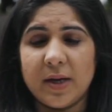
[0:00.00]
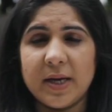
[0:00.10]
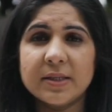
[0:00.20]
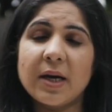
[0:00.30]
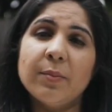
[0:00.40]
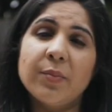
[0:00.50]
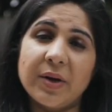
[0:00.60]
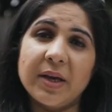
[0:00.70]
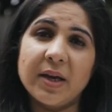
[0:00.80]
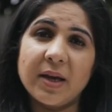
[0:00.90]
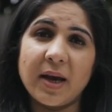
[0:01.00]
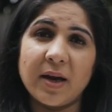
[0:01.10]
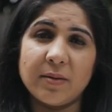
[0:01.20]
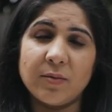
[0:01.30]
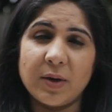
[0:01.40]
his upbringing
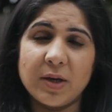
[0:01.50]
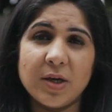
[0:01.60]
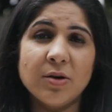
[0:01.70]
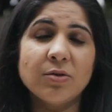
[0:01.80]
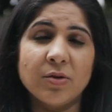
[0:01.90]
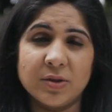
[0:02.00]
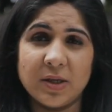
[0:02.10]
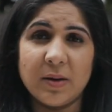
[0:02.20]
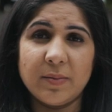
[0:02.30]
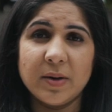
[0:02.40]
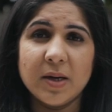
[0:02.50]
and when he grows up,